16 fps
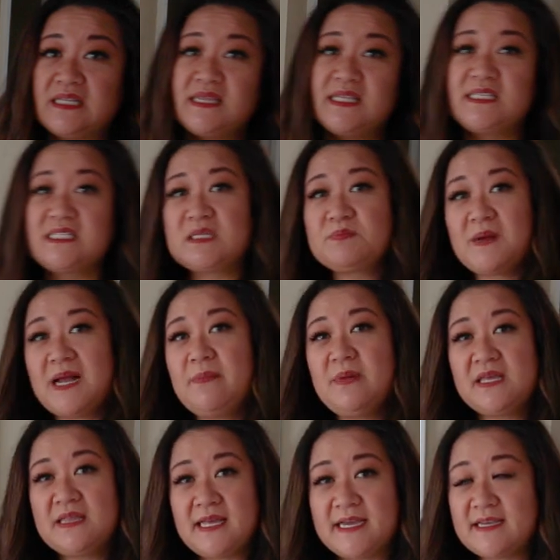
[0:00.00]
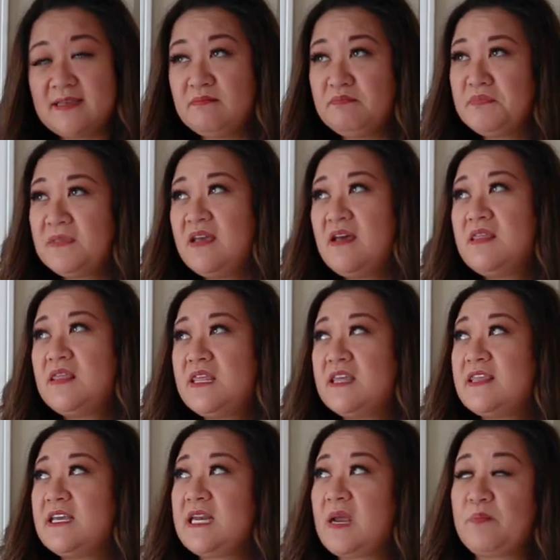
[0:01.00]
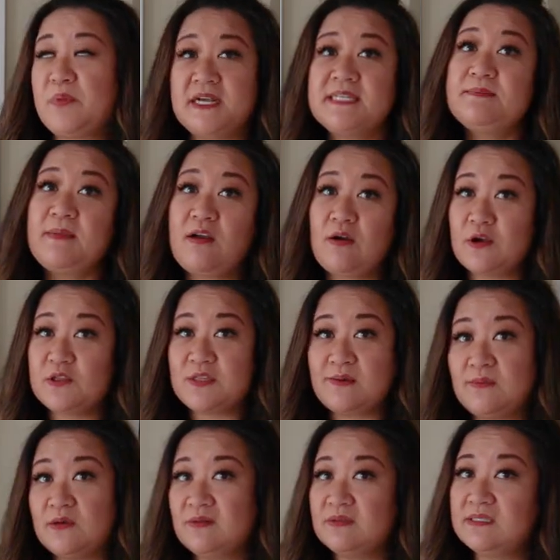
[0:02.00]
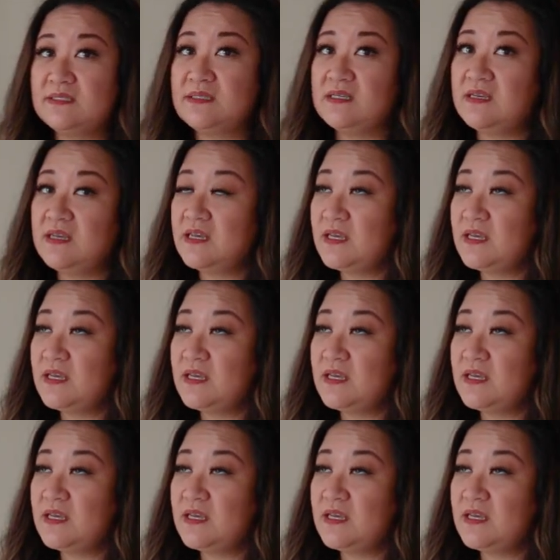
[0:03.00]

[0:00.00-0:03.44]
This is probably like the thing that breaks my heart the most.